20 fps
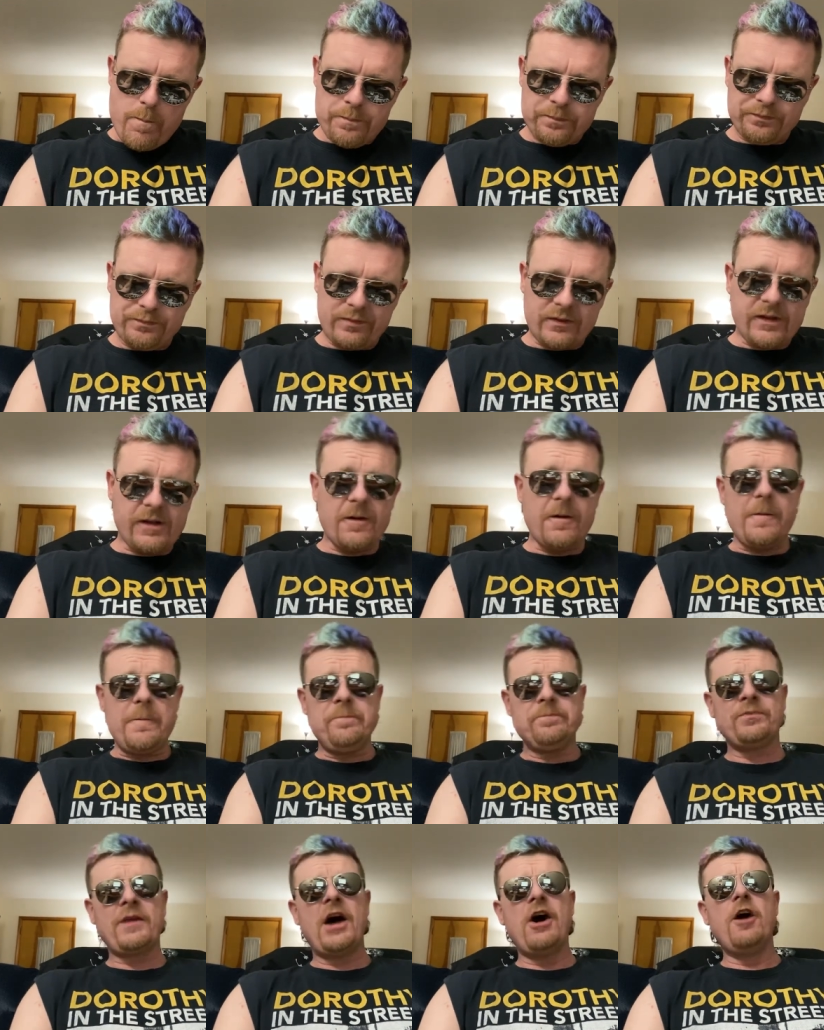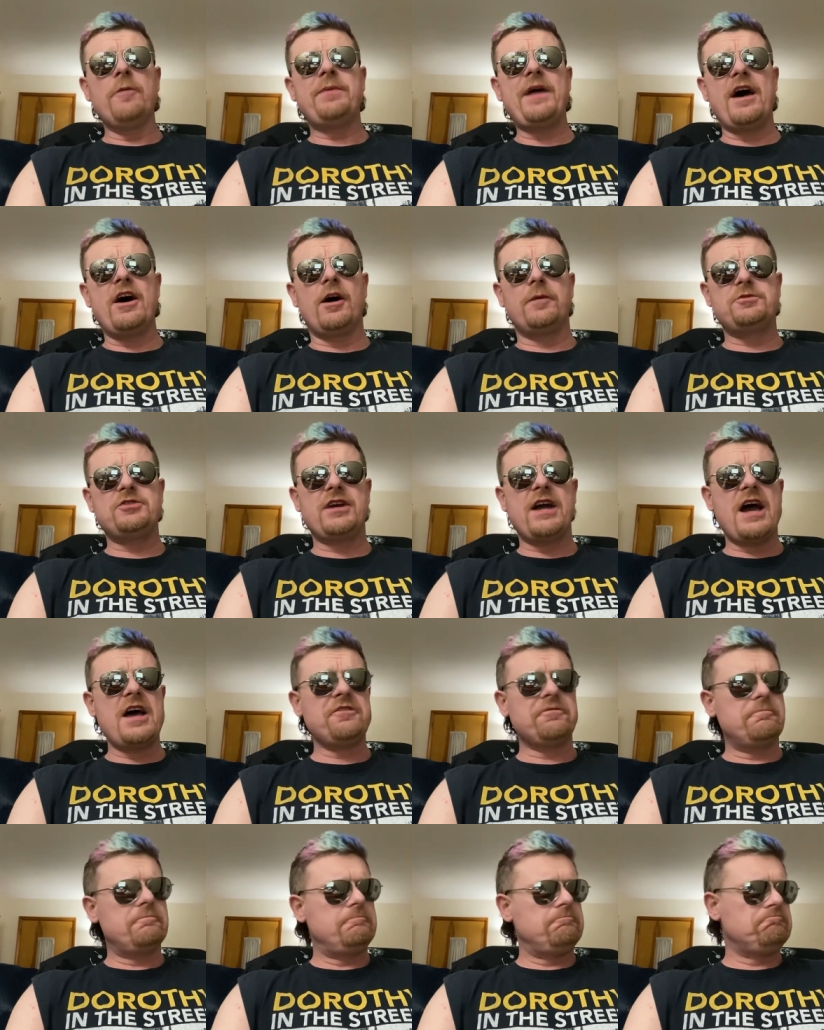I hope that helped you
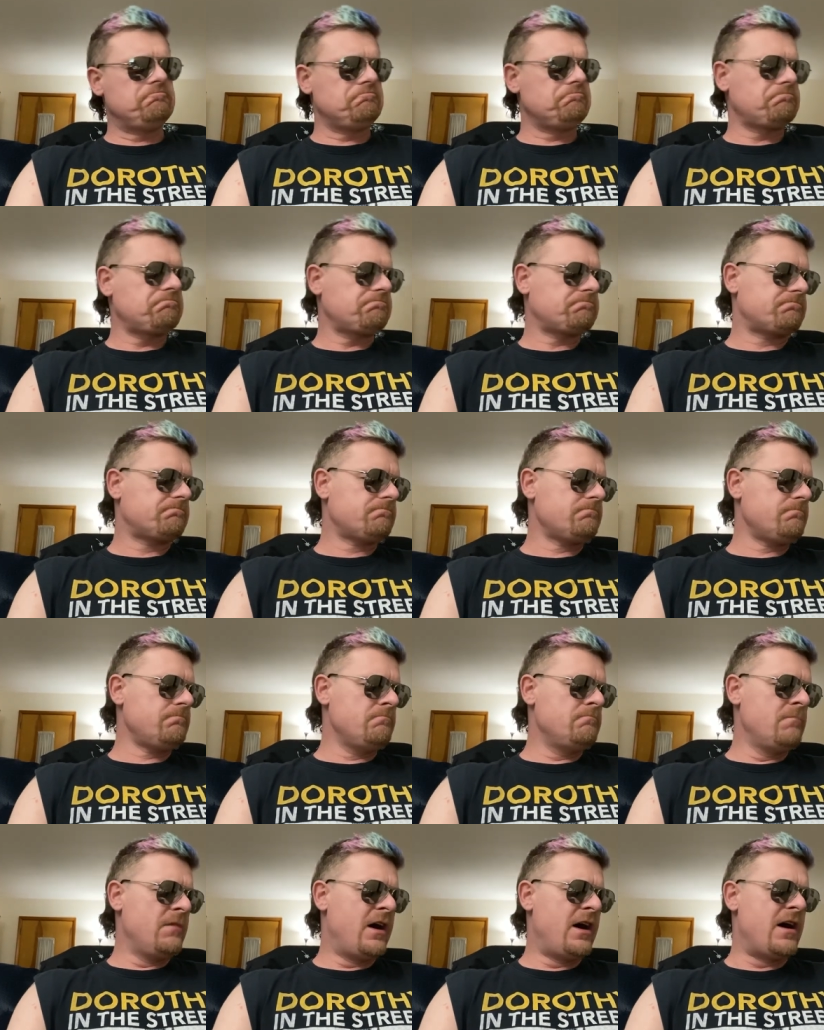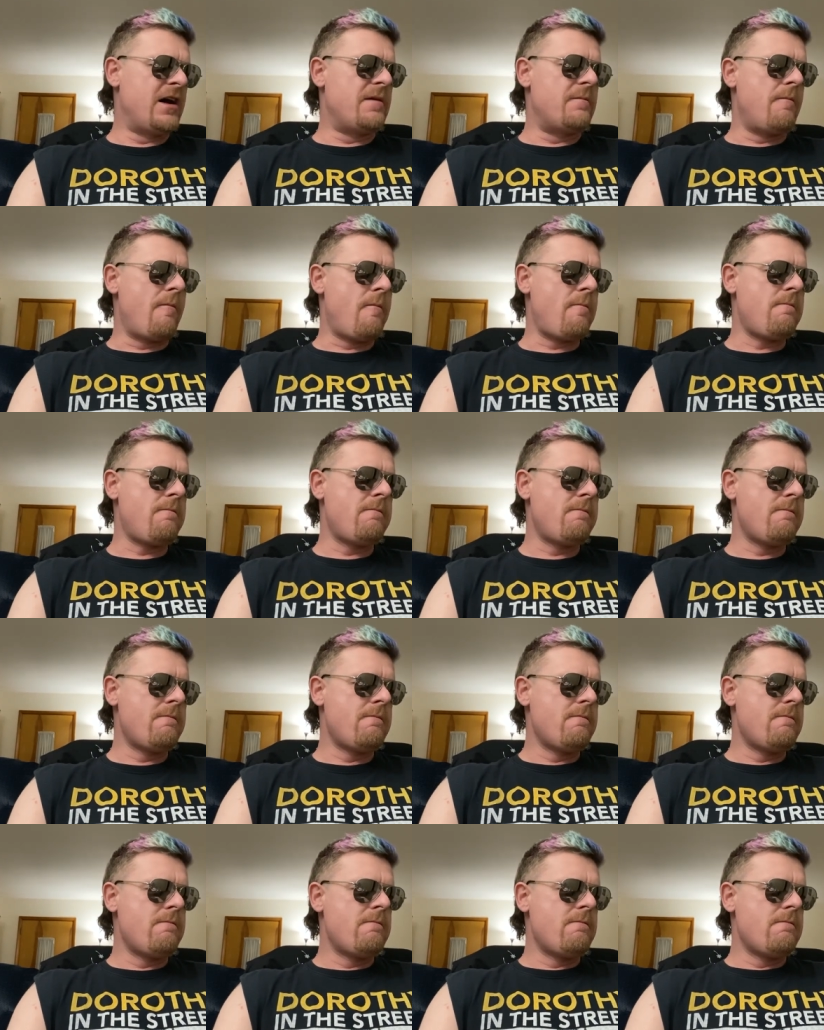guys. Um,
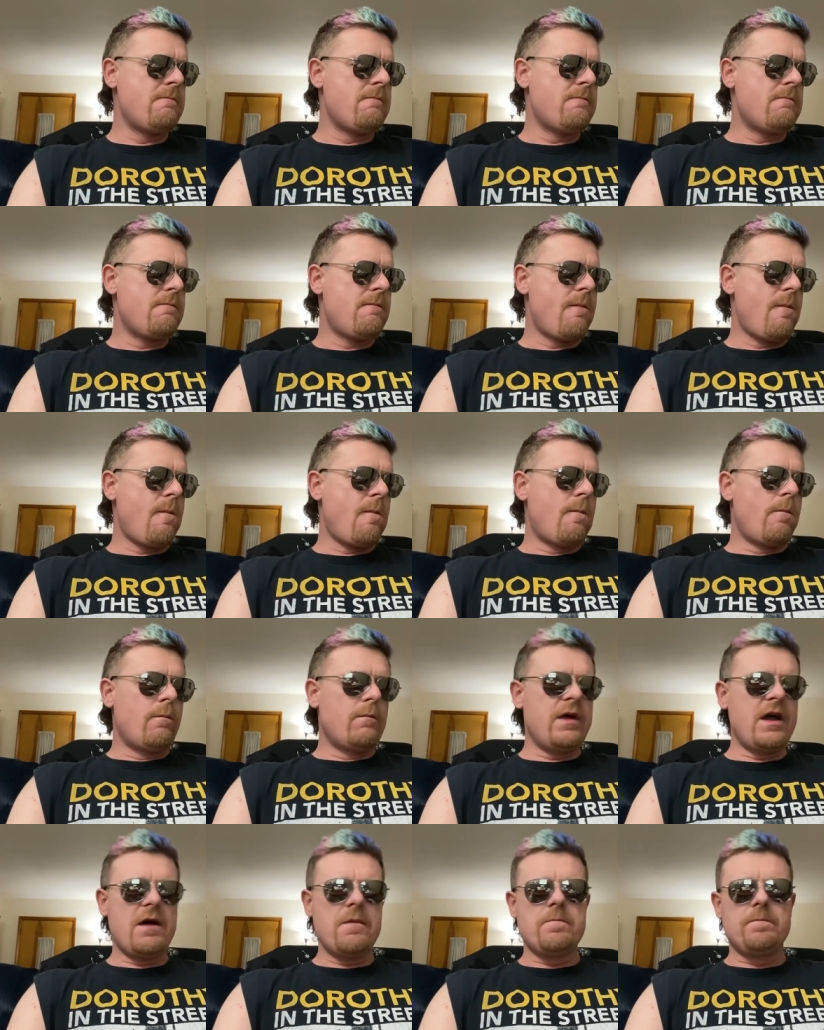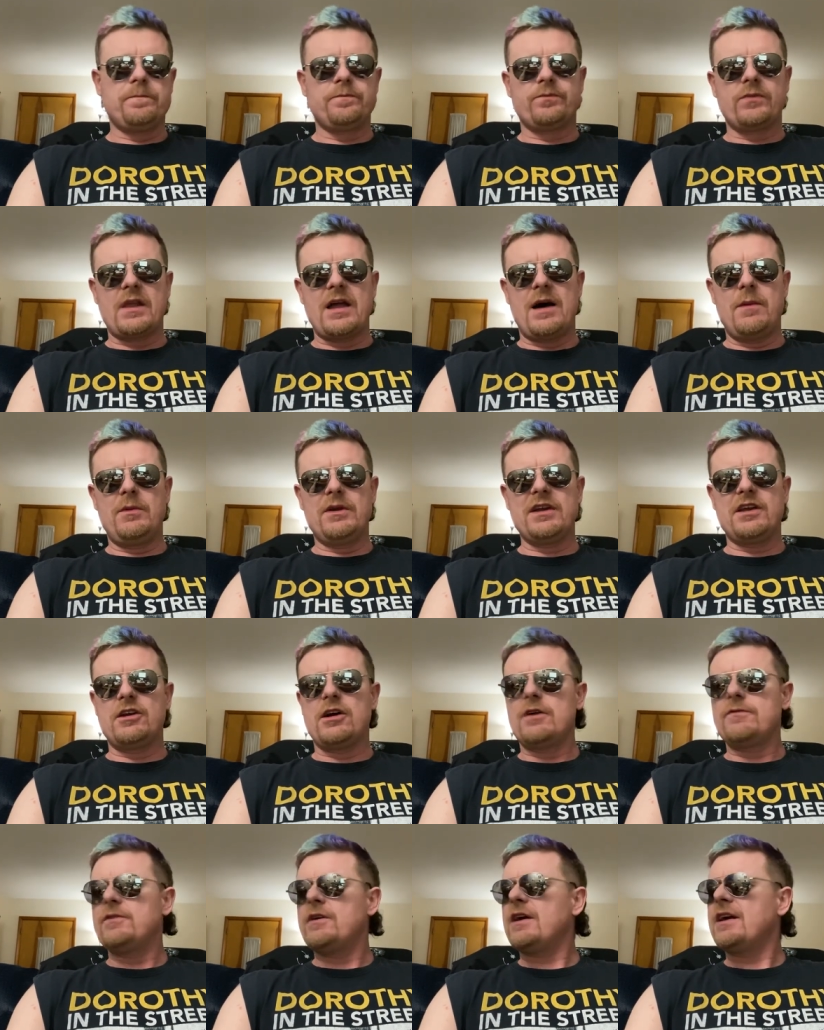yeah, I'm gonna get
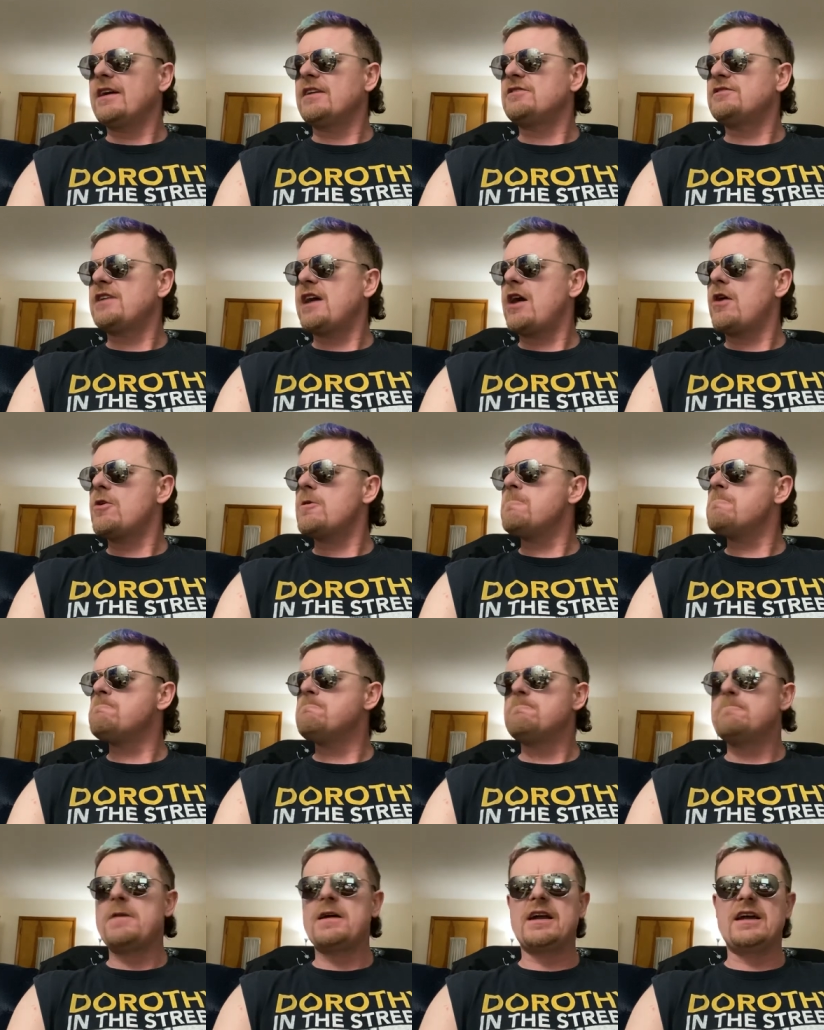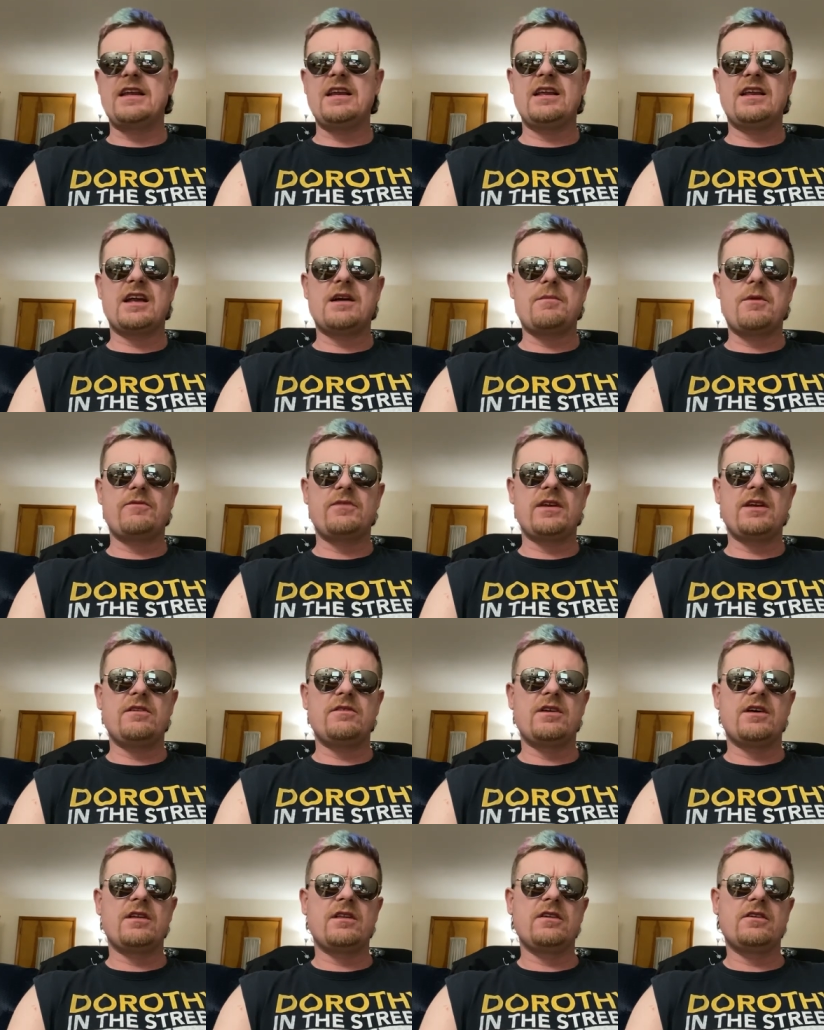off here. I got a shower. I gotta eat. I got my video
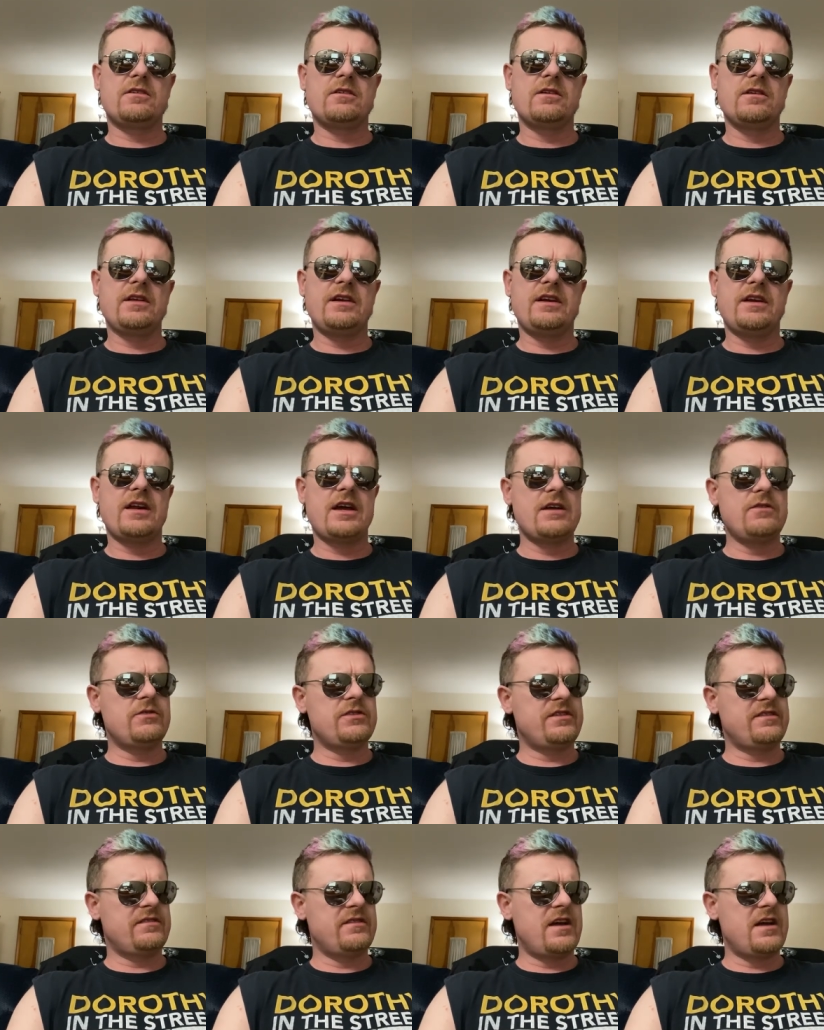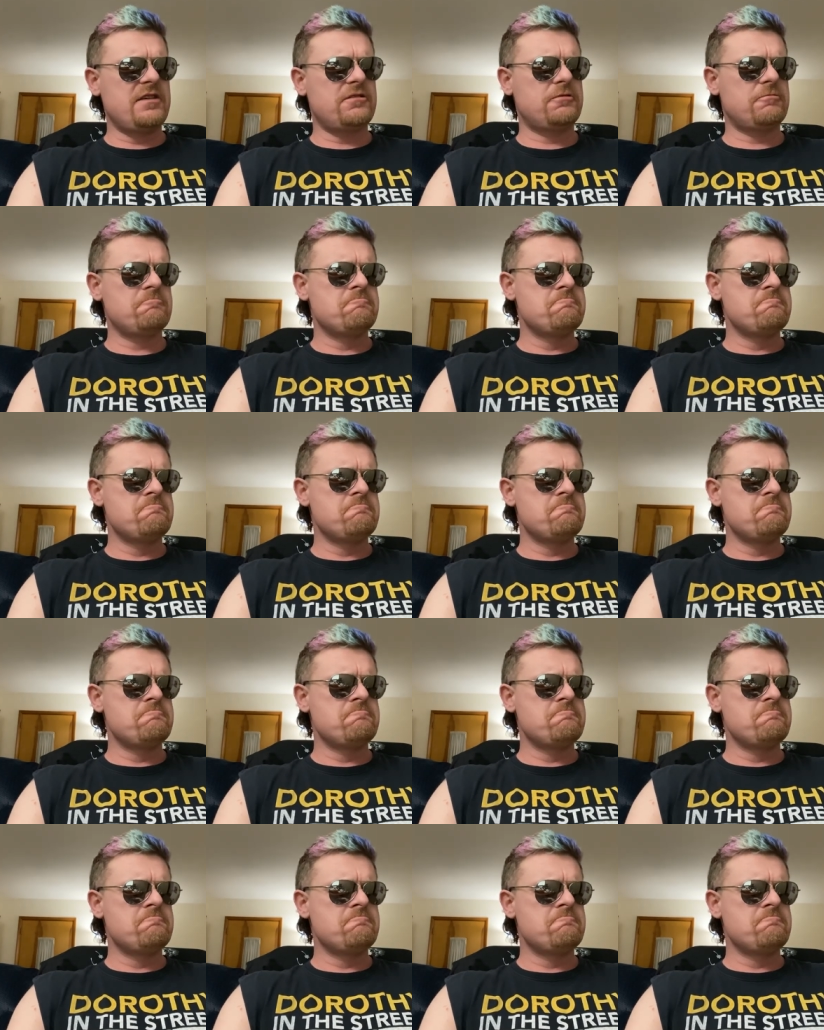done a little early tonight, which is nice.